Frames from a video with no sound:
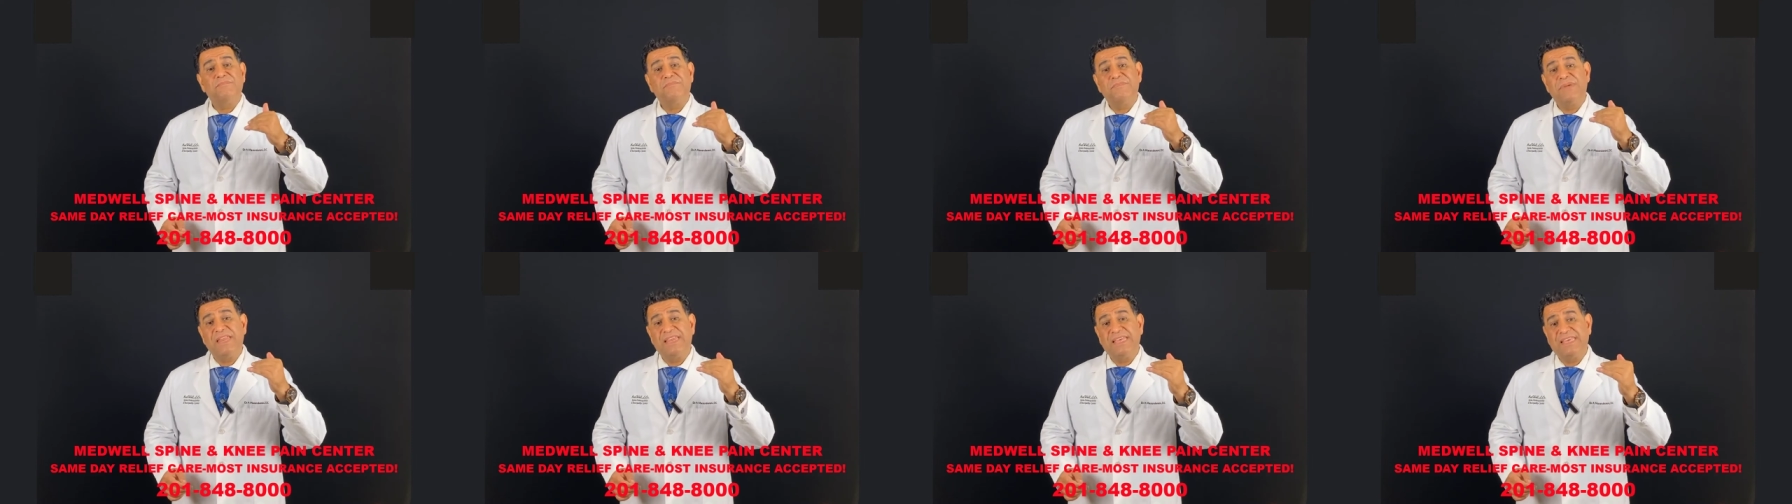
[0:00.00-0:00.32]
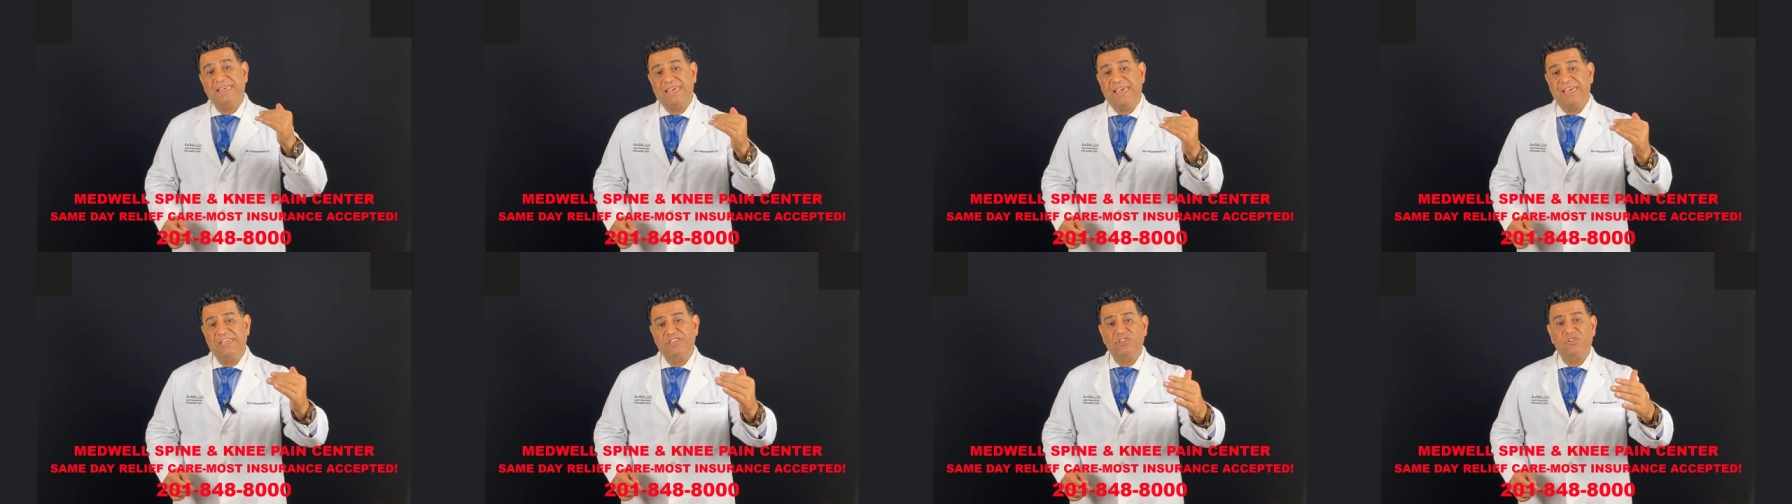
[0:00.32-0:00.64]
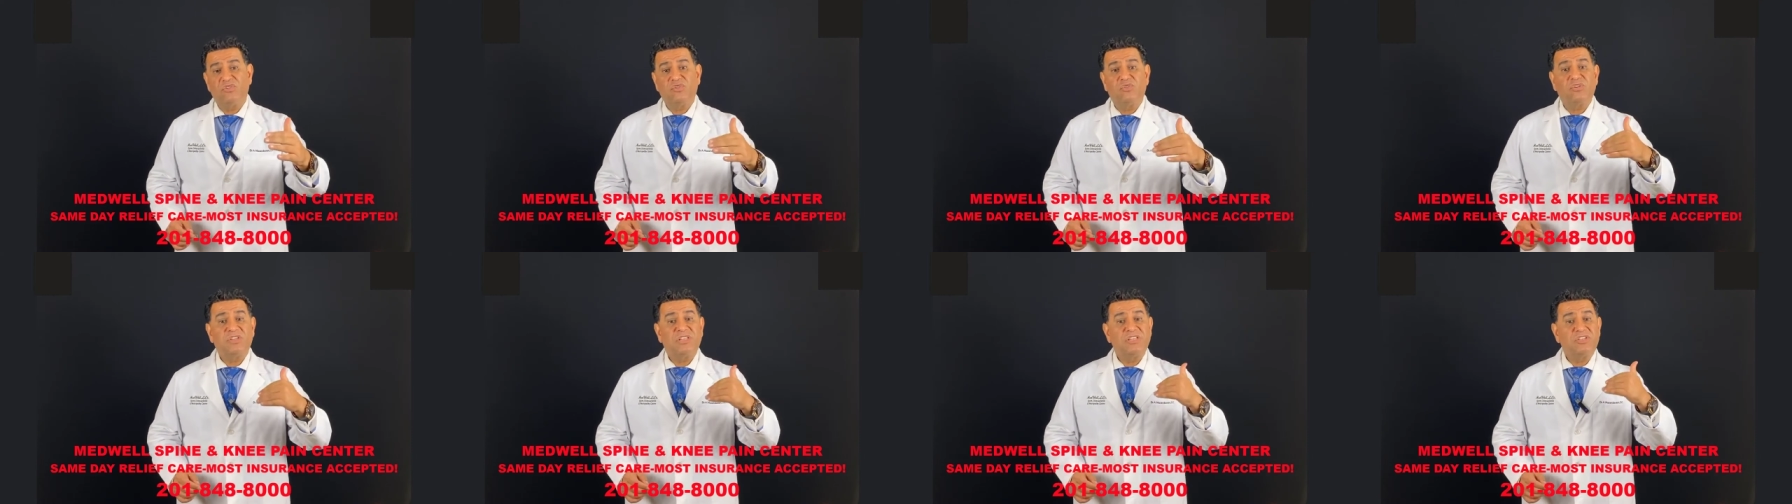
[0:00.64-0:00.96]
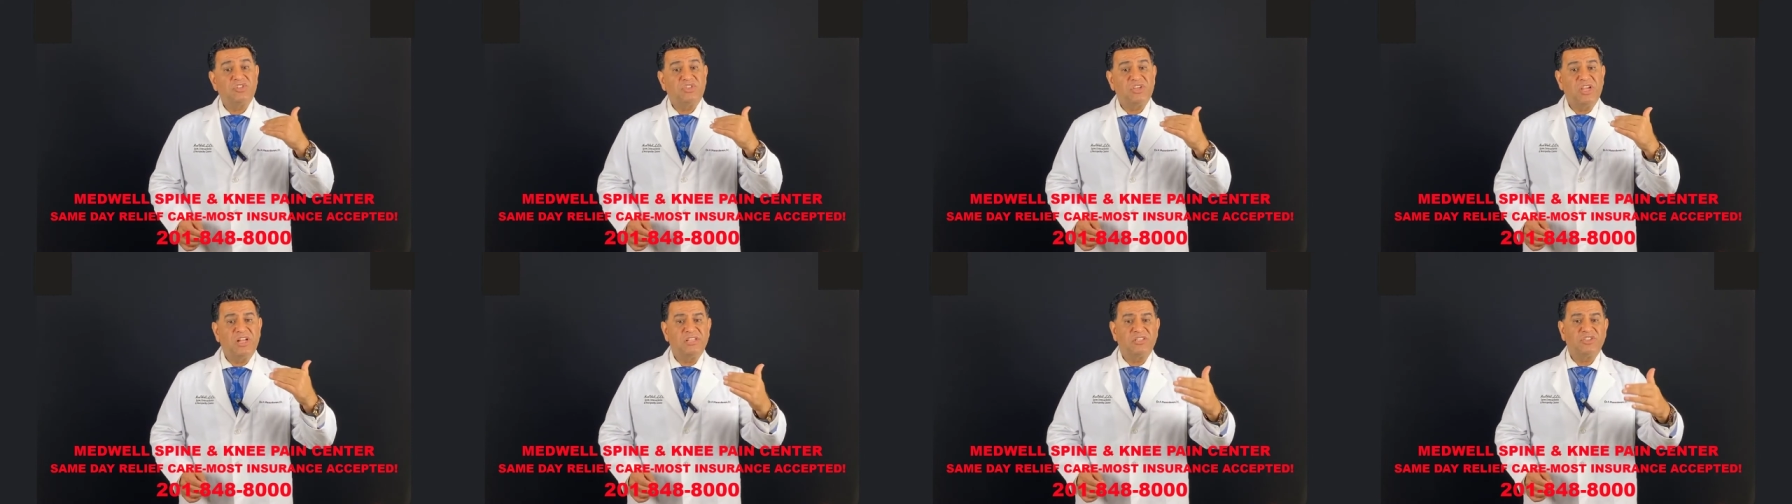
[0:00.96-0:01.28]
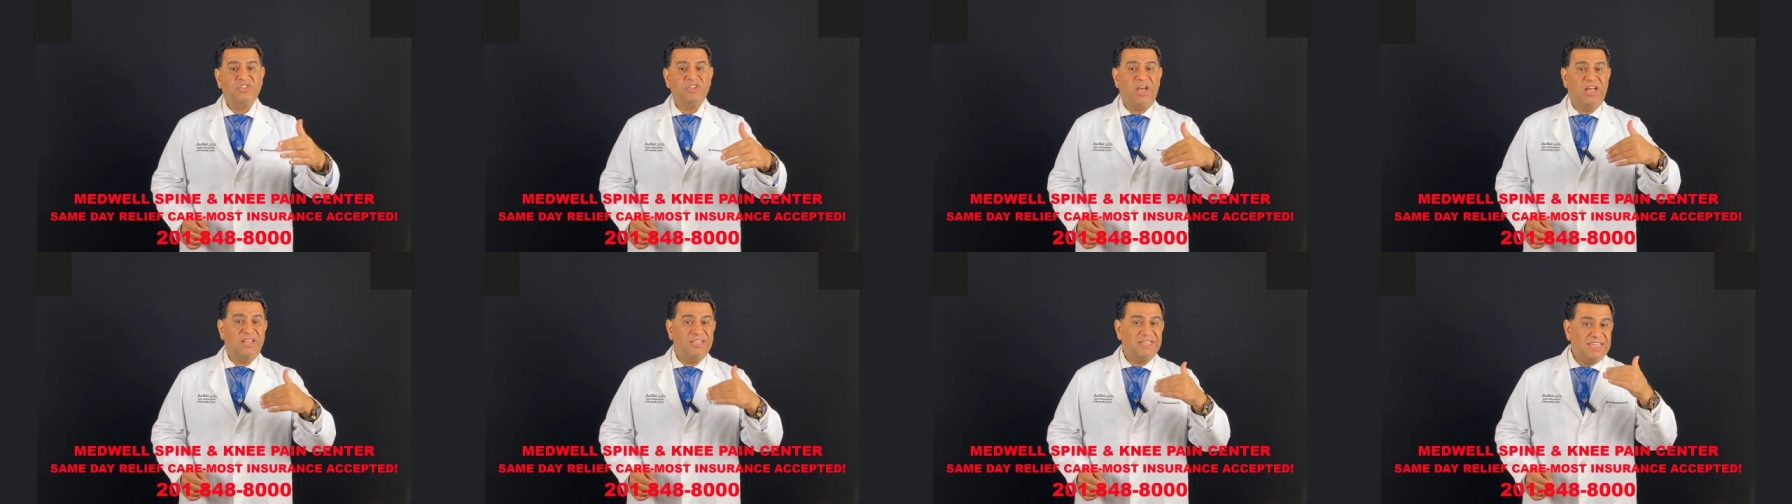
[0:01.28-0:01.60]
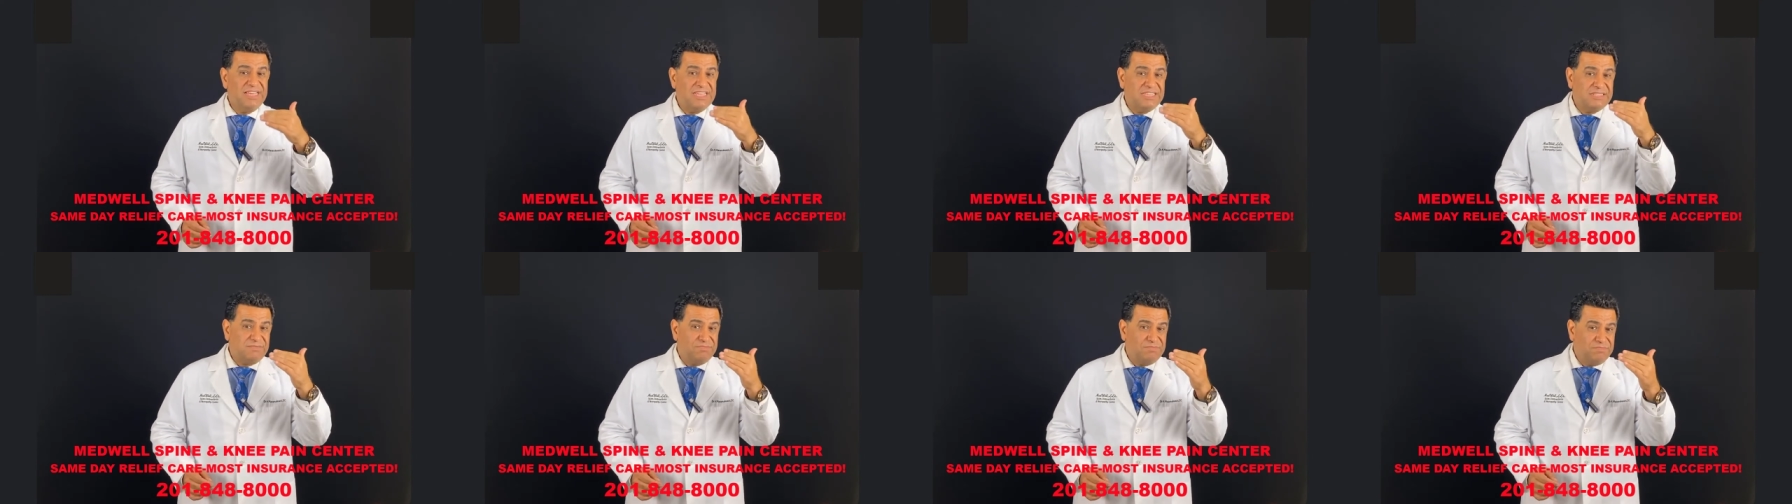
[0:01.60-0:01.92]
medication or the gel shot
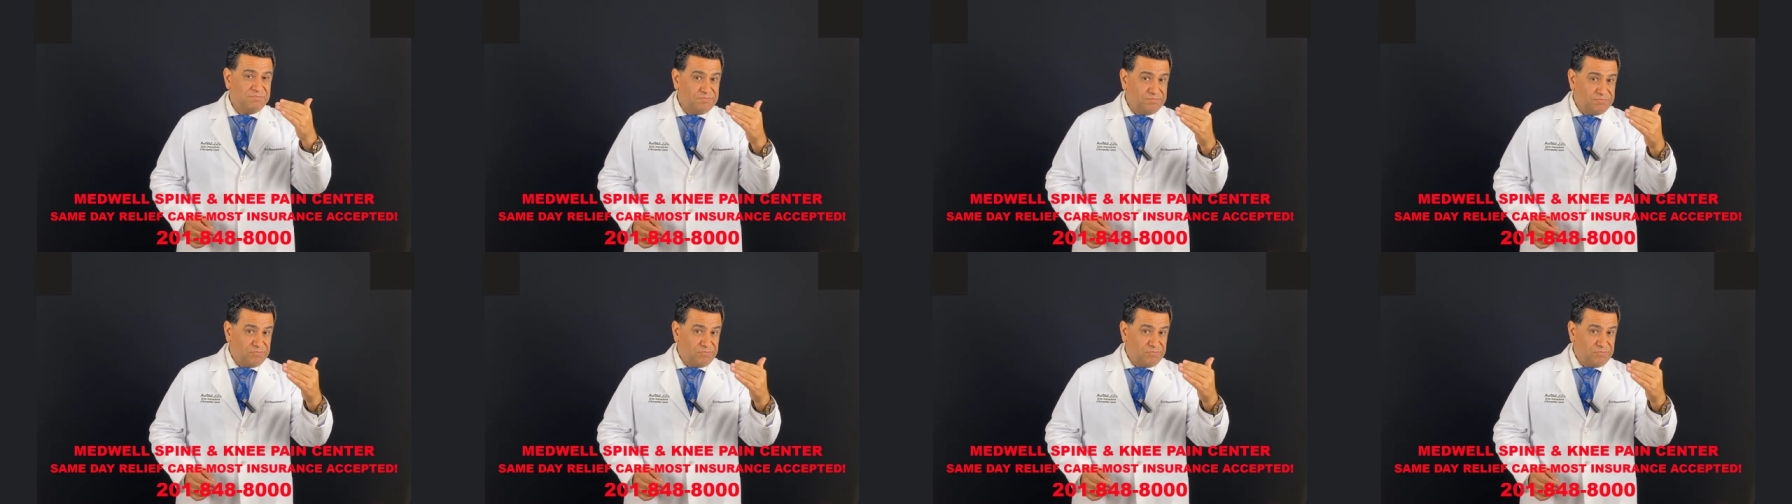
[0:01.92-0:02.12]
is